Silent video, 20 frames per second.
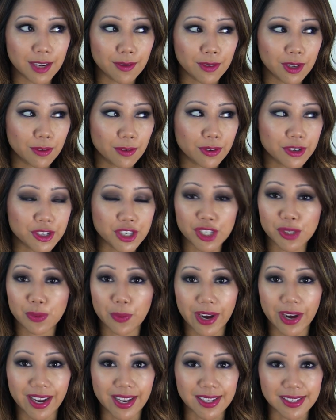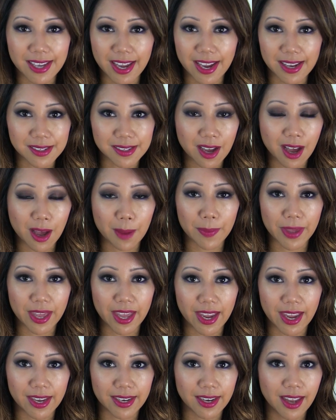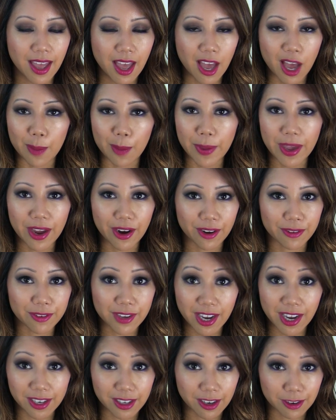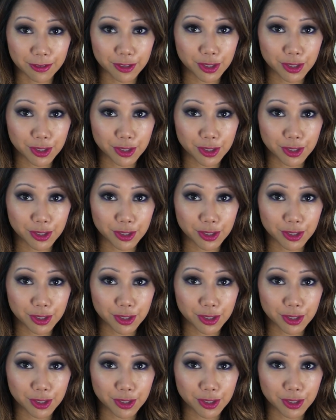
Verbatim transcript: even if you're just wearing a tank top and a pair of cutoff